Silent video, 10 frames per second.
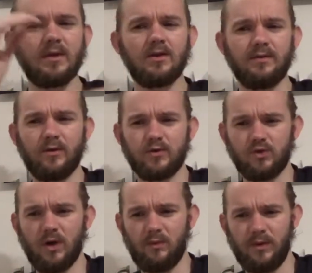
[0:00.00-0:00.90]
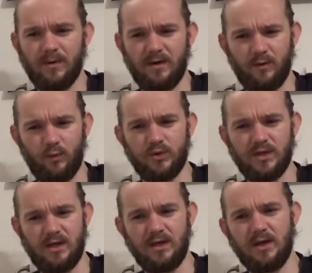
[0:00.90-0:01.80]
you've also got a wee bit of a
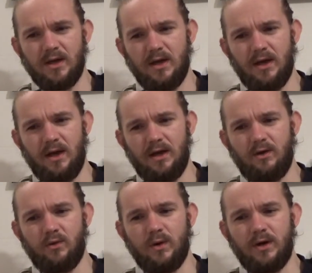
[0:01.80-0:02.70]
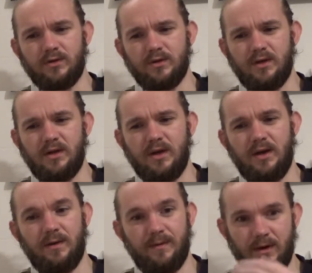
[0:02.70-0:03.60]
woody uh, note underneath uh,
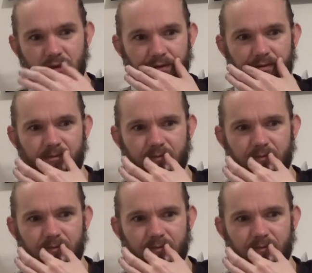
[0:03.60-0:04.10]
in,